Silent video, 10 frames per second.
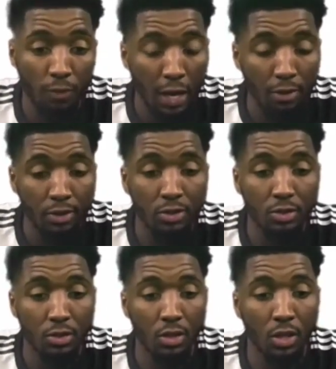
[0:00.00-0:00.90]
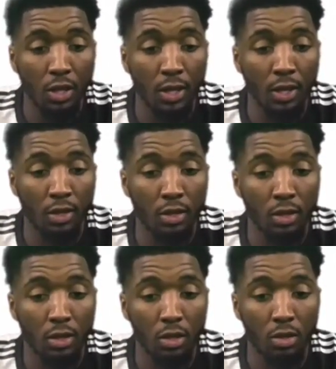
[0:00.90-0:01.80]
this virus
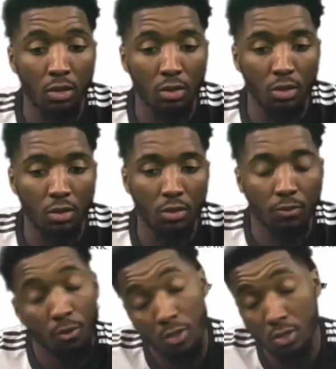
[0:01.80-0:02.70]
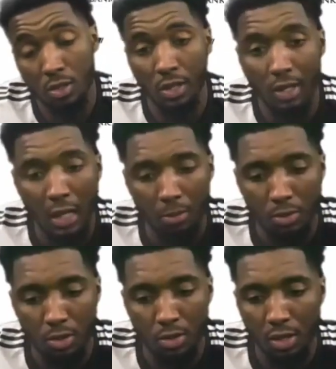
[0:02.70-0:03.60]
and you know the unfortunately it
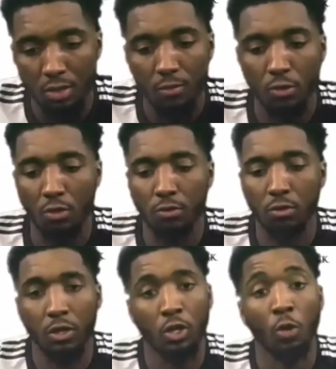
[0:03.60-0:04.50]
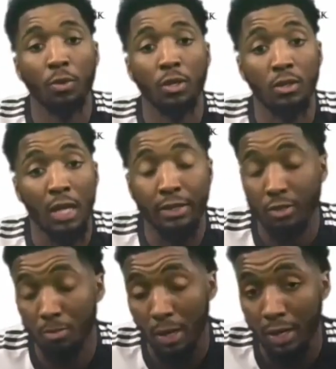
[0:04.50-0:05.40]
came to the death of George Floyd. It opened
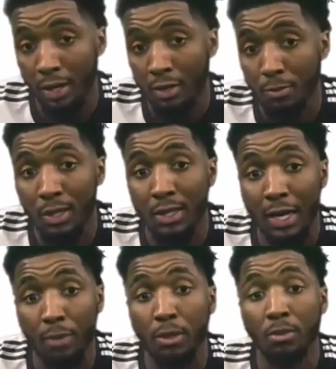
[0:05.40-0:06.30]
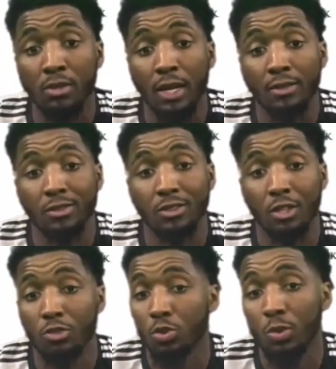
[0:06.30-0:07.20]
not just my eyes but a lot of people's eyes in
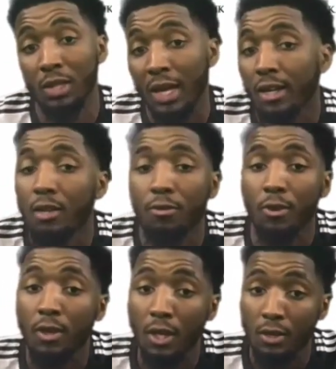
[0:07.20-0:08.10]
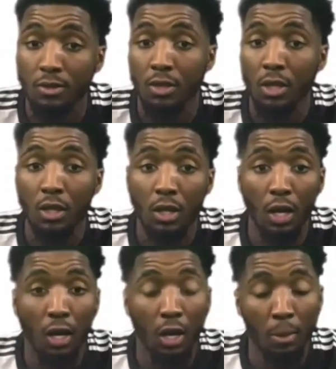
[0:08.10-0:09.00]
this country to a lot of different things.
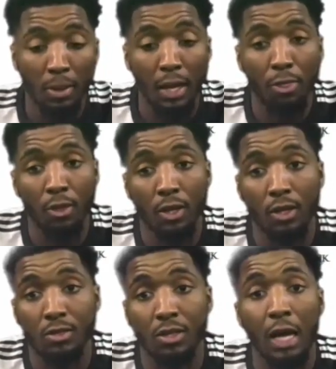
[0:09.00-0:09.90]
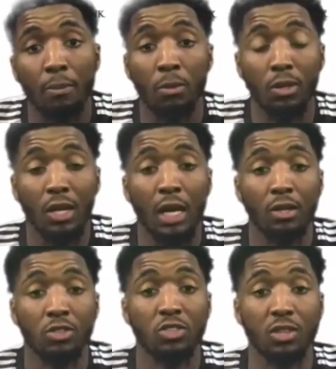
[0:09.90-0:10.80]
Um, and I think it's allowed people to
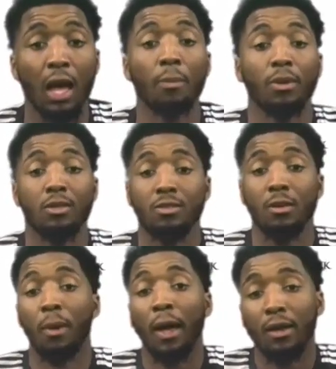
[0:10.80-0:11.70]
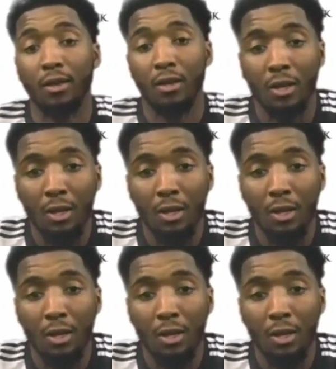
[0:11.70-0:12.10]
kind of just stop and sit back.